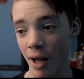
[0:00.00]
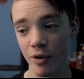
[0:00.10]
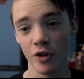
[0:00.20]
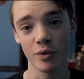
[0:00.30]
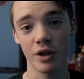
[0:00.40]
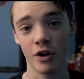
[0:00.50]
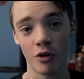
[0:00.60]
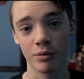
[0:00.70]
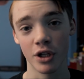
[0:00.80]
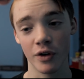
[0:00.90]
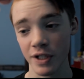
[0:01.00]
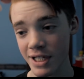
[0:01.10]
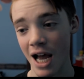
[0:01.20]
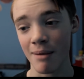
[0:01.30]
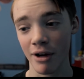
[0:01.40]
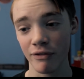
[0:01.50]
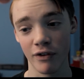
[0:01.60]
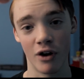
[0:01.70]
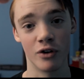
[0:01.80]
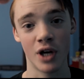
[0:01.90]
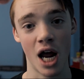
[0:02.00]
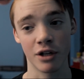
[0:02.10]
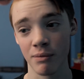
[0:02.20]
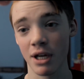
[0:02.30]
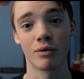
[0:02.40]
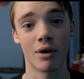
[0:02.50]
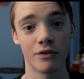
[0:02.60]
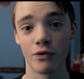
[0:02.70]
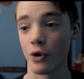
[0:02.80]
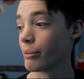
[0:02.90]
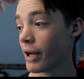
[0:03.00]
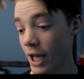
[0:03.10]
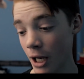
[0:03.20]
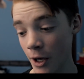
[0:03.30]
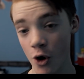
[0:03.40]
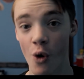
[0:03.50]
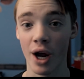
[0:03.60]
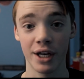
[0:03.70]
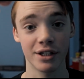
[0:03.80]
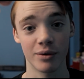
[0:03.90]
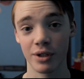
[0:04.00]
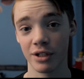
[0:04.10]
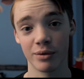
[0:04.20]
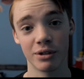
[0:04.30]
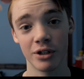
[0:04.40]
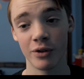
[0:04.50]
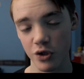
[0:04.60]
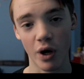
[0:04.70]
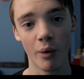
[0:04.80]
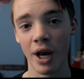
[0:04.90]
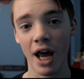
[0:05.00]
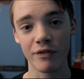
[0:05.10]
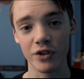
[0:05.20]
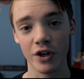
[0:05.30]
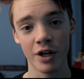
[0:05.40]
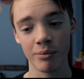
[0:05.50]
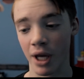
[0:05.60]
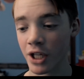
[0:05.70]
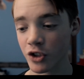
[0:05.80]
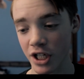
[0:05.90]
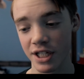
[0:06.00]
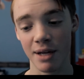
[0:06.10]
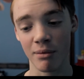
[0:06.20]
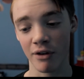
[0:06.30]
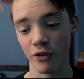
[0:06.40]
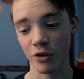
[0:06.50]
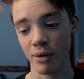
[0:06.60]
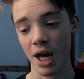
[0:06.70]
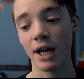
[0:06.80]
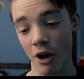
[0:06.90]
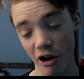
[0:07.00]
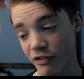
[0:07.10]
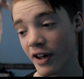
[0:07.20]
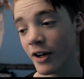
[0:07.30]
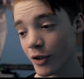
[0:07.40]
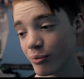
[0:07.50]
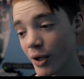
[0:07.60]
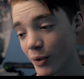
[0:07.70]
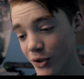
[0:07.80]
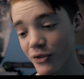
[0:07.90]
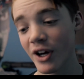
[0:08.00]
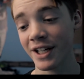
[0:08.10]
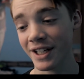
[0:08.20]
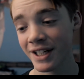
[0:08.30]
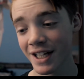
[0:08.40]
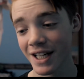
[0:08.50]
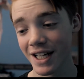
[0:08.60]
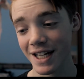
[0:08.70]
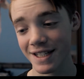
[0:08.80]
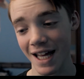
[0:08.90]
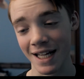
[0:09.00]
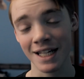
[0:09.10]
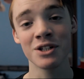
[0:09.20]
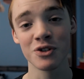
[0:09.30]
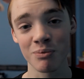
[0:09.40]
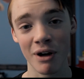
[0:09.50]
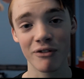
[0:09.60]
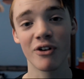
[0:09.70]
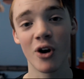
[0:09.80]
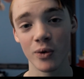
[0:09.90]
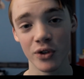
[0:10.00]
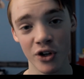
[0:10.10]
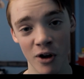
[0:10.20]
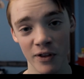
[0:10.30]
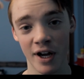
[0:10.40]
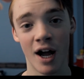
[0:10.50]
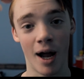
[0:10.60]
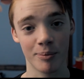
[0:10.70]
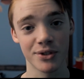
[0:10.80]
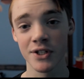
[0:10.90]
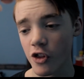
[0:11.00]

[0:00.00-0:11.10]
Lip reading: I'm the only one home alone. He's got my phone. I could make him run for it, but I had no idea what he would do. So I went after him and tried to take my phone back. Now I failed, but what's funny is then he used my phone to call the cops.